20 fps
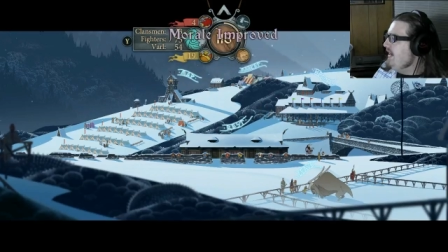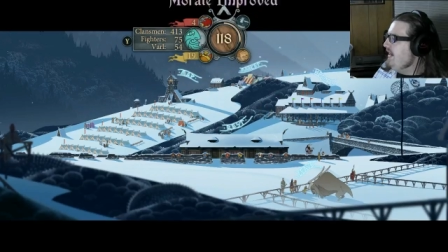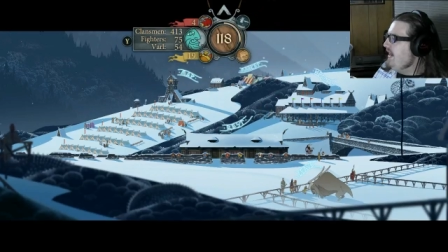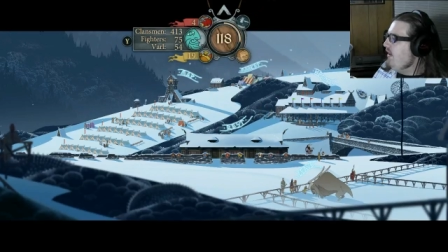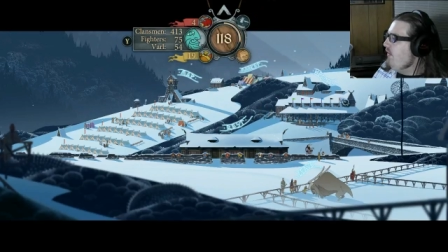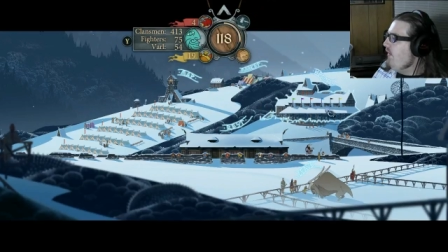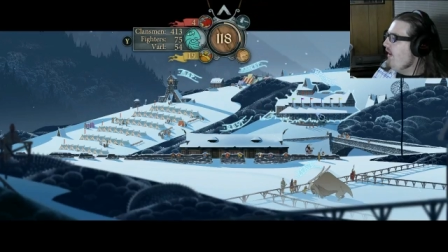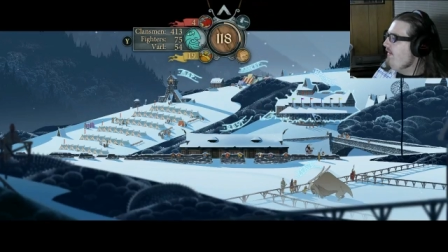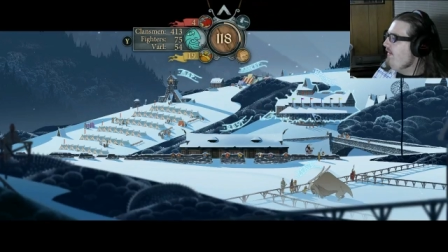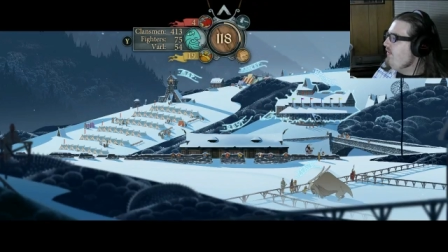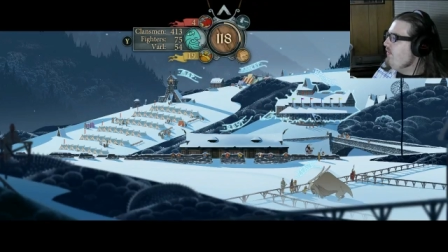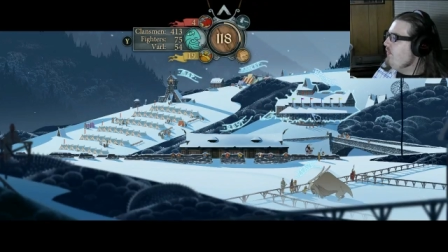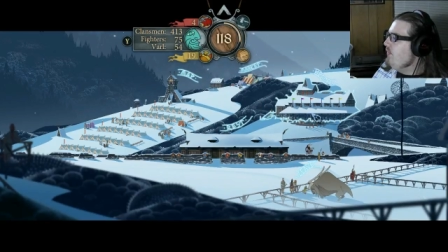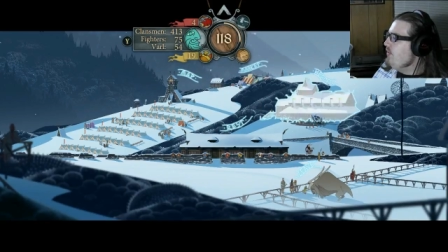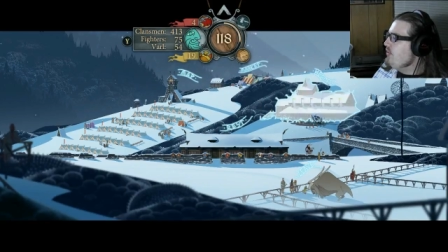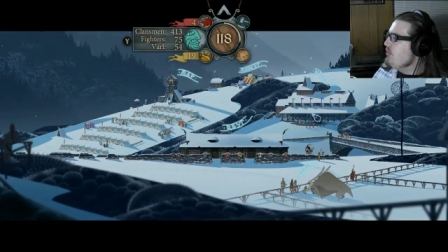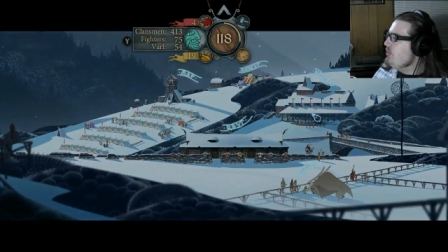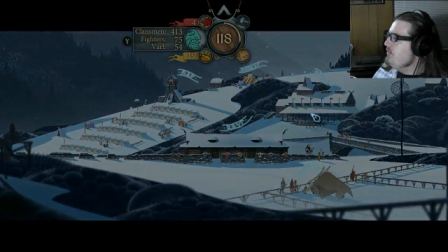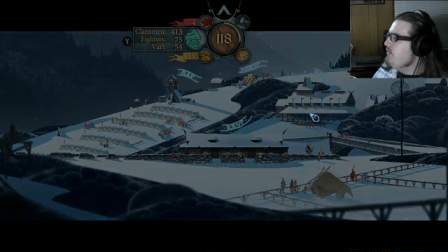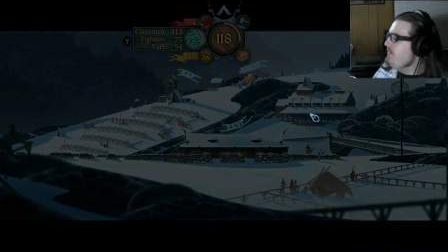And now
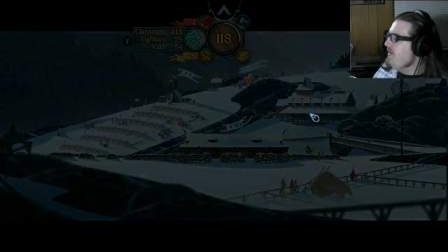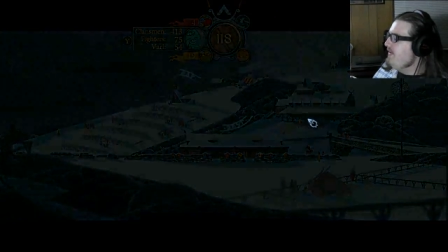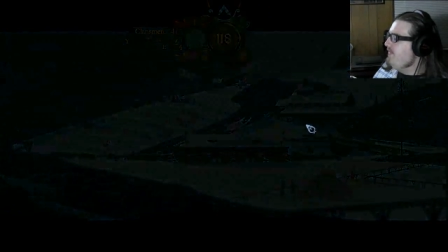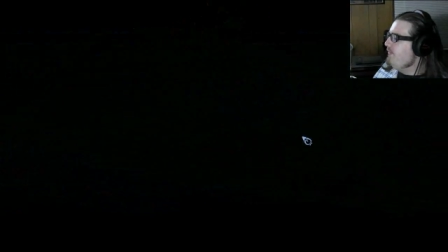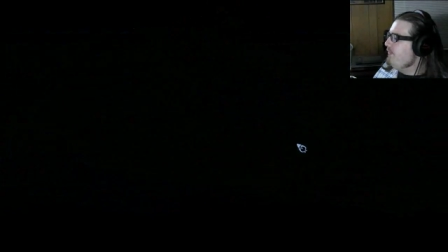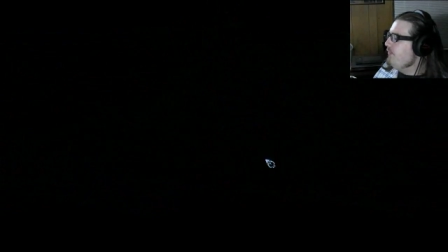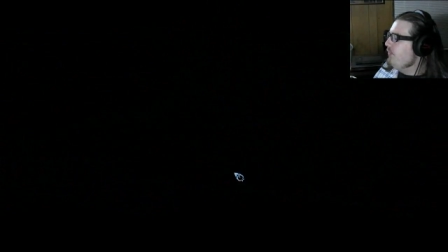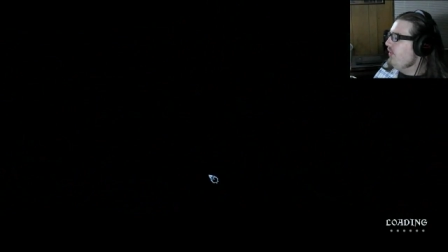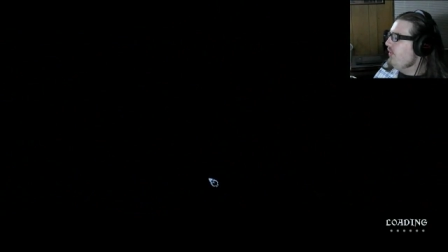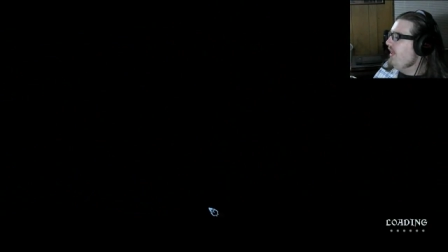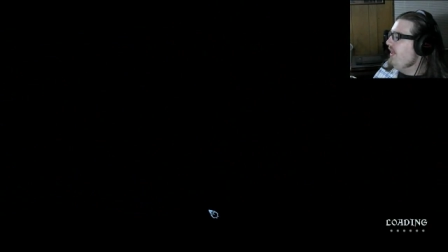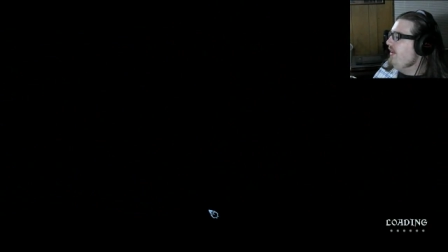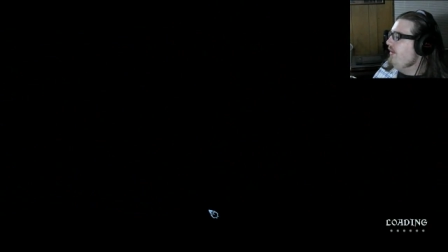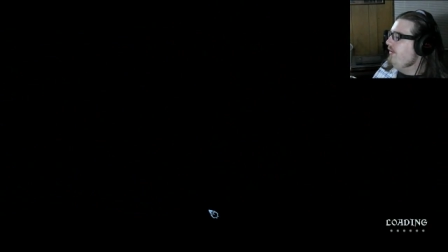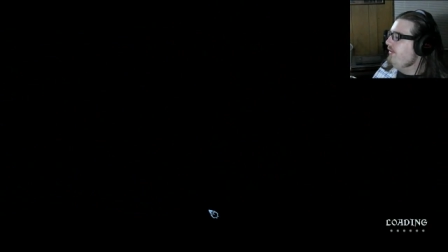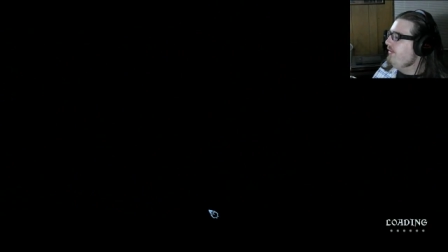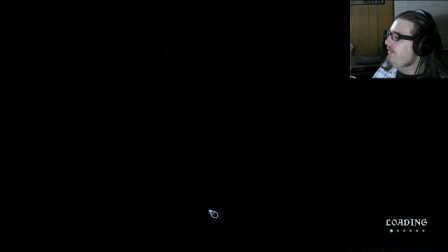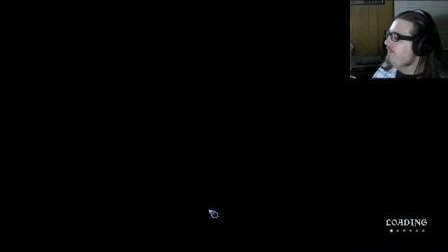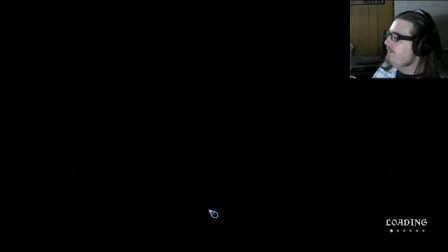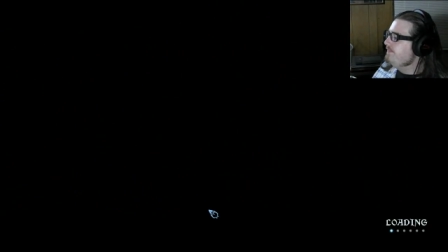everyone should be full
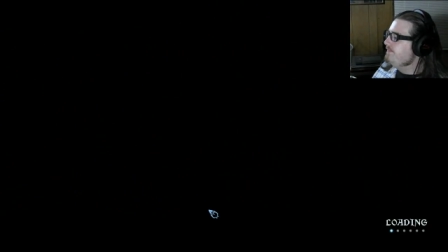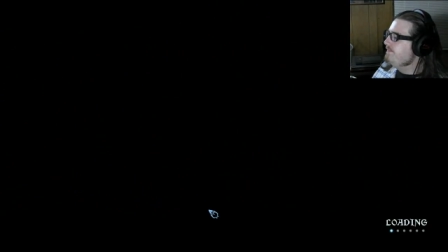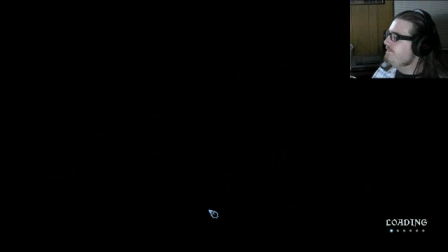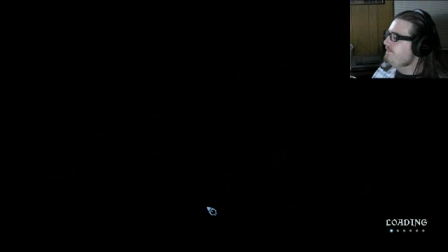health.